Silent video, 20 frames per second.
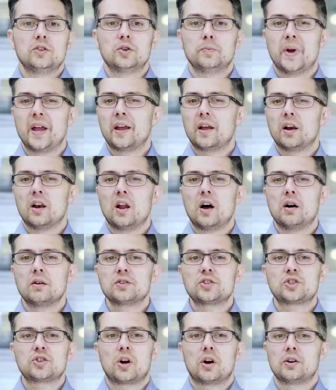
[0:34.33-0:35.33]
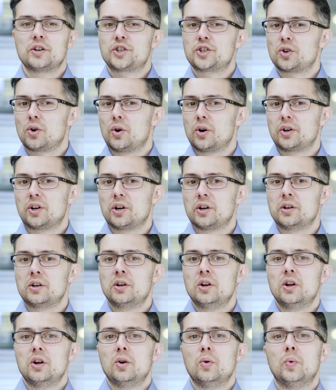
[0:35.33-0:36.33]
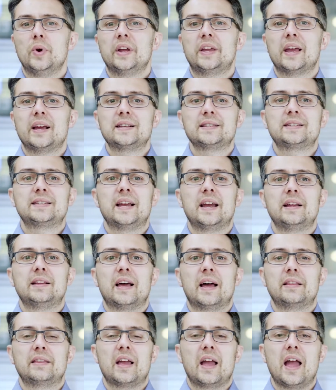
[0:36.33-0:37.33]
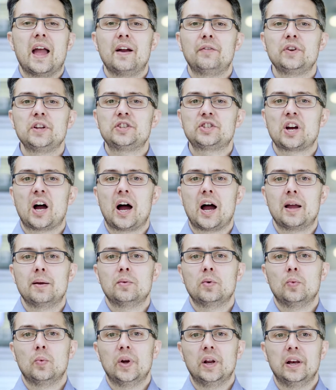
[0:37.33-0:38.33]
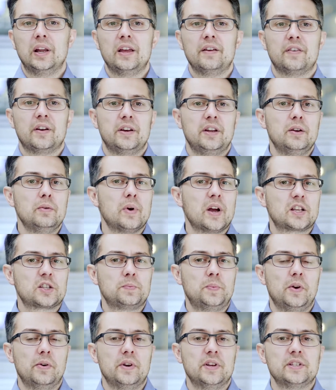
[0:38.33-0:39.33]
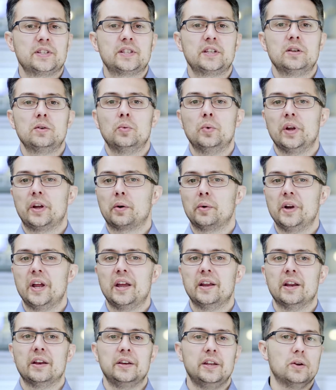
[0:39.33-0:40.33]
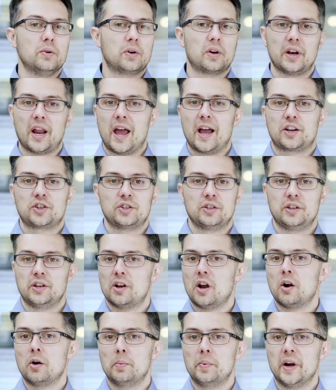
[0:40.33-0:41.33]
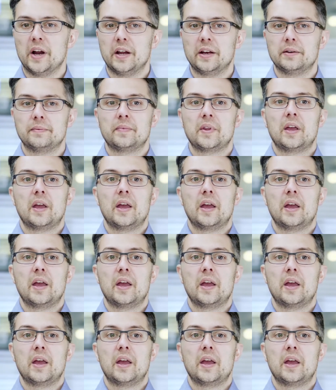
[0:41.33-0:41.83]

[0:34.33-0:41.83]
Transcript: To make a long story shorter, we can say that every time we live a new experience, we create a new connection in our brain.